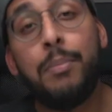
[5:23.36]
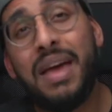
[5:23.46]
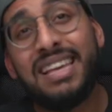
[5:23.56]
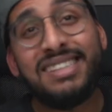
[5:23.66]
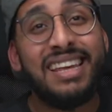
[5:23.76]
up
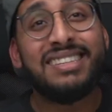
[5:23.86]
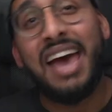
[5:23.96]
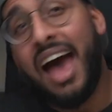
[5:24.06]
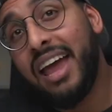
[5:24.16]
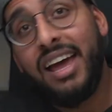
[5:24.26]
is this
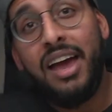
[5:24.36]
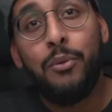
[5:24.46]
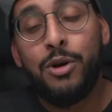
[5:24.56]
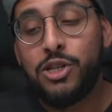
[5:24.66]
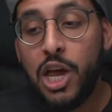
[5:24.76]
guy,
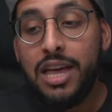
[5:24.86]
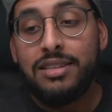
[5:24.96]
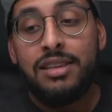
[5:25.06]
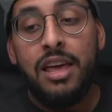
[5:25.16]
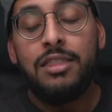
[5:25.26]
which
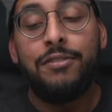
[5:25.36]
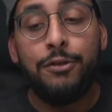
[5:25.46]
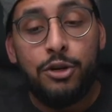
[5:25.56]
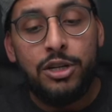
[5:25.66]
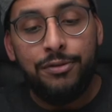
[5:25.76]
is the
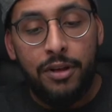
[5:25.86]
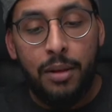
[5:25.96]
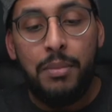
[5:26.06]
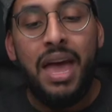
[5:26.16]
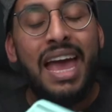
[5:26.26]

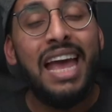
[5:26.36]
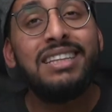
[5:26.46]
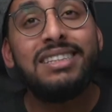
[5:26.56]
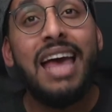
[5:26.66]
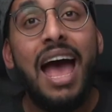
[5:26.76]
Fujifilm
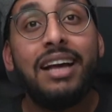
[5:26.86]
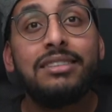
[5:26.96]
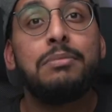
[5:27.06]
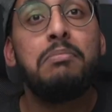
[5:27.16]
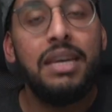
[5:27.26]

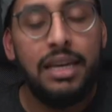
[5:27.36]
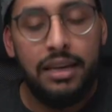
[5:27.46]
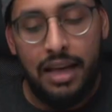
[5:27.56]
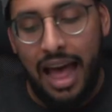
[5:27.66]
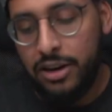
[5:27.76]
Instax Mini,
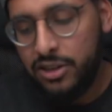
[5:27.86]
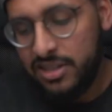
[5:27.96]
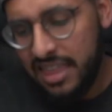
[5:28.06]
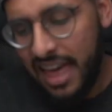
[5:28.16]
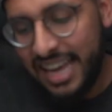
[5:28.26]
how do you
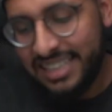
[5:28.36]
say that,